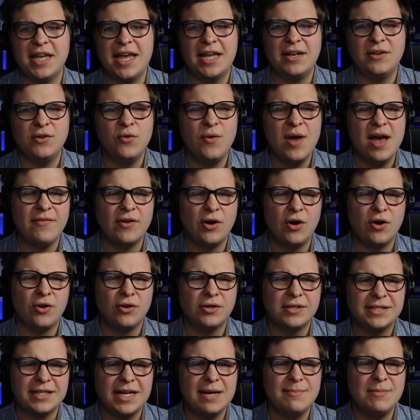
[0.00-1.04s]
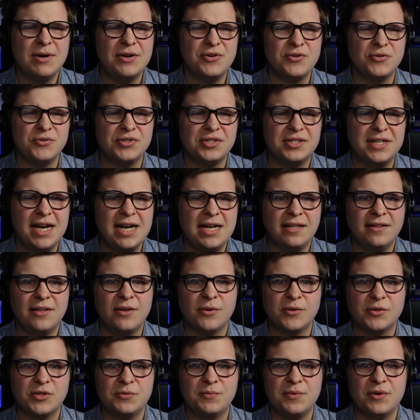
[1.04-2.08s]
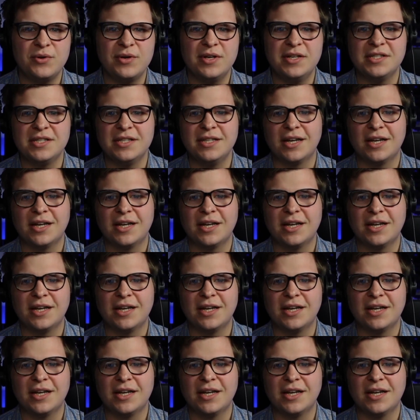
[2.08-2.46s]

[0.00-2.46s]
and who have a hard time understanding their experience